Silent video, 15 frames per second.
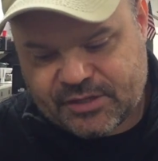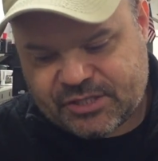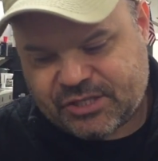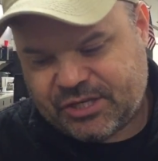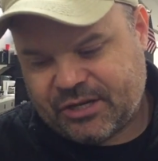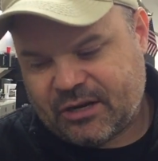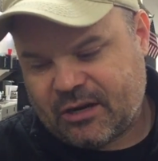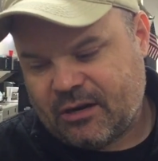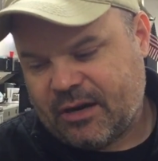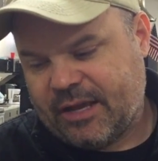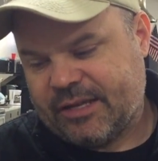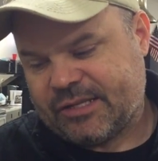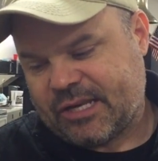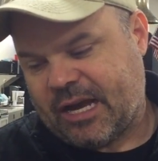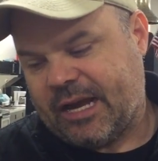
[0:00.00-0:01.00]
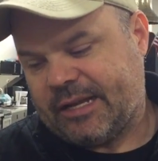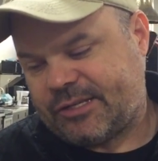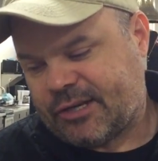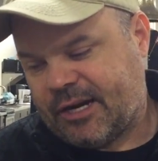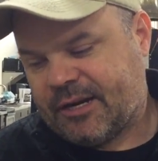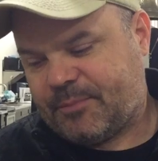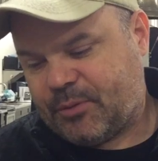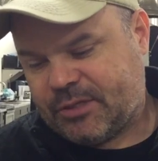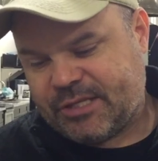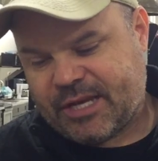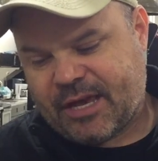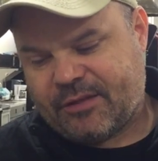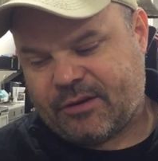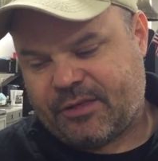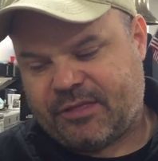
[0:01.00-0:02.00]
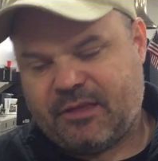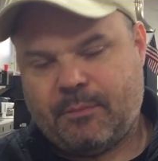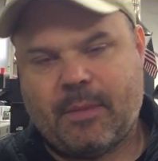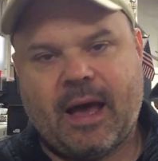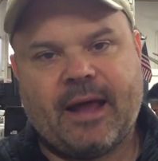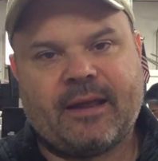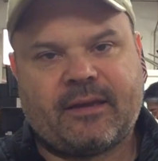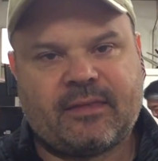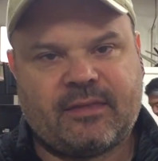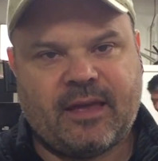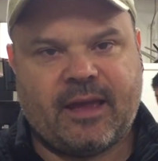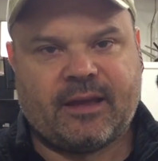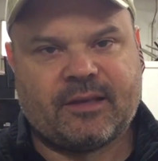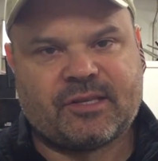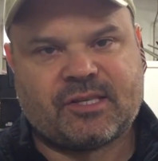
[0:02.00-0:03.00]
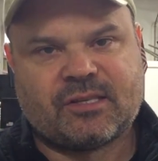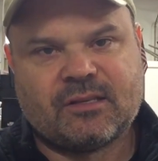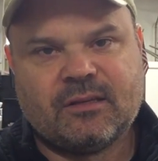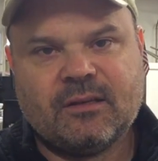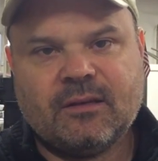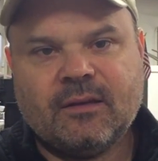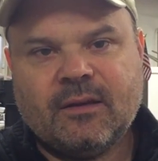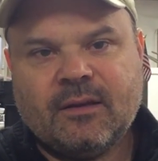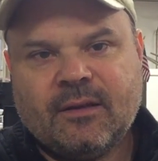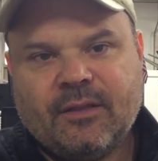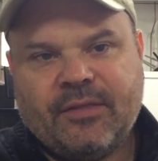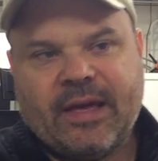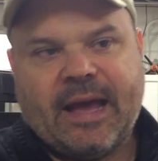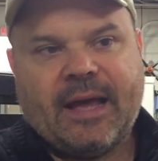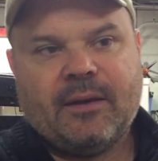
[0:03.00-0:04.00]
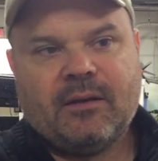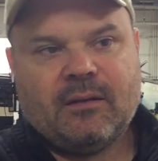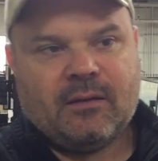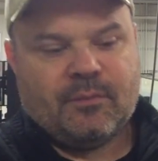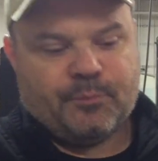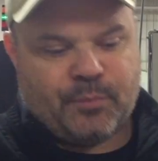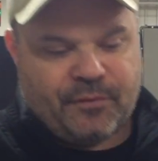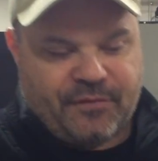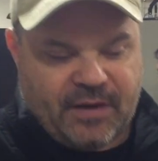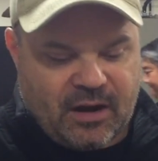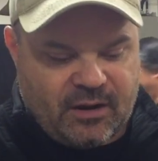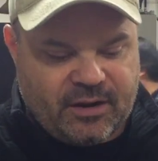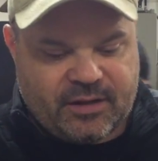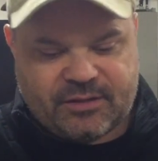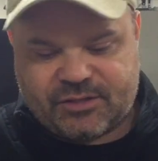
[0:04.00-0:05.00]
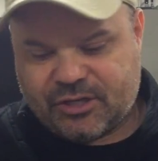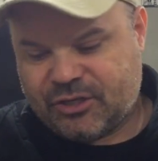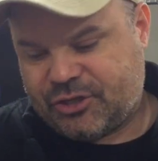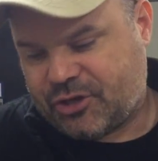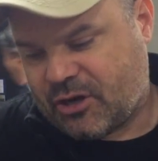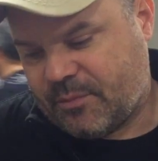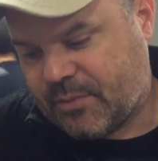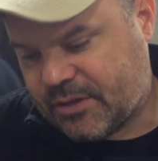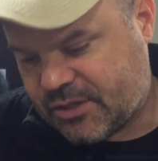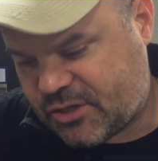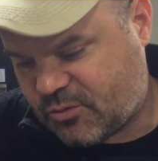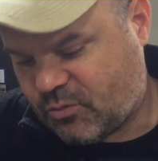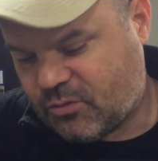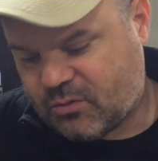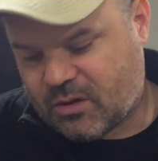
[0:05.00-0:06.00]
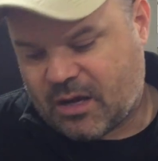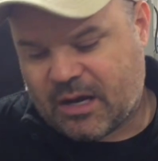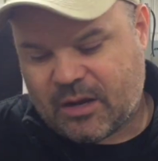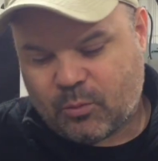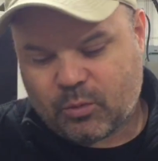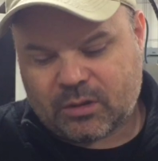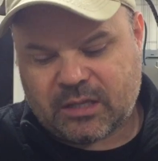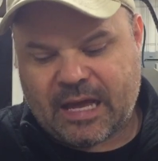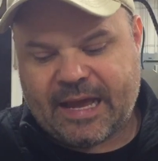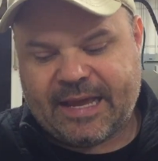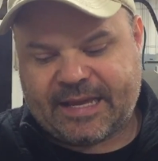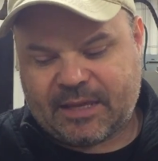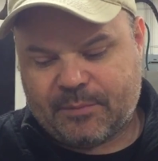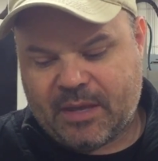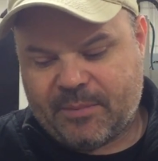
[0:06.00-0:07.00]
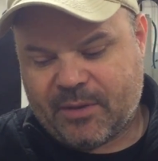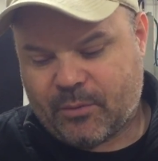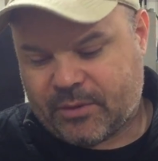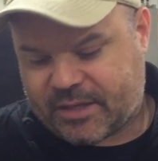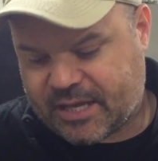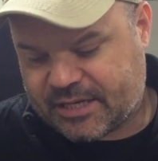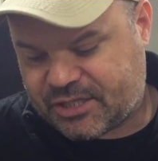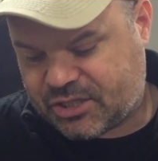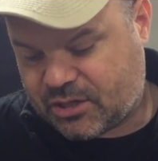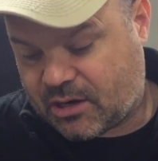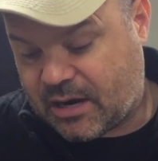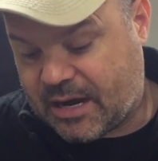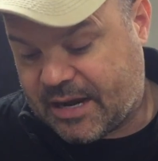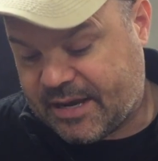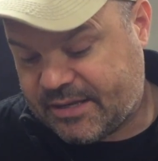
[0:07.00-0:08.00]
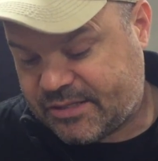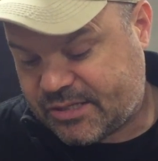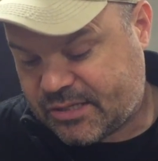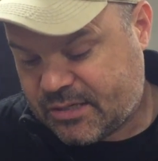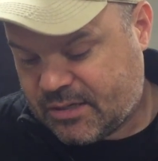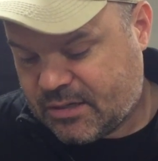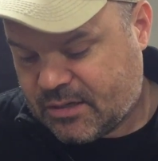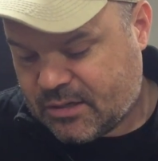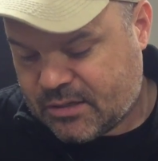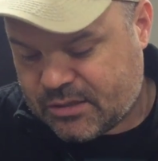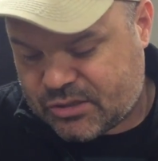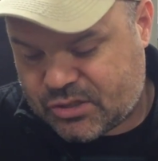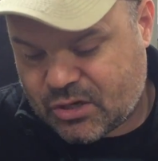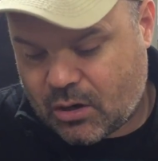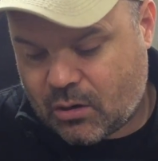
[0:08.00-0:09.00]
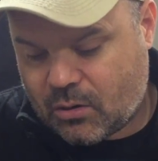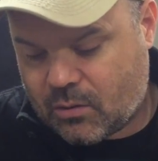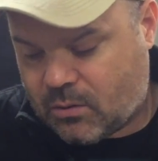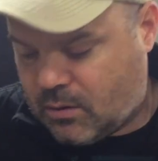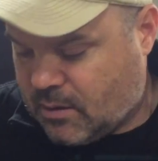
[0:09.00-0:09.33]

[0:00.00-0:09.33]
this year is I tried to put together thematic things that Bavarians and Germans would like, and maybe it would catch their eyes. So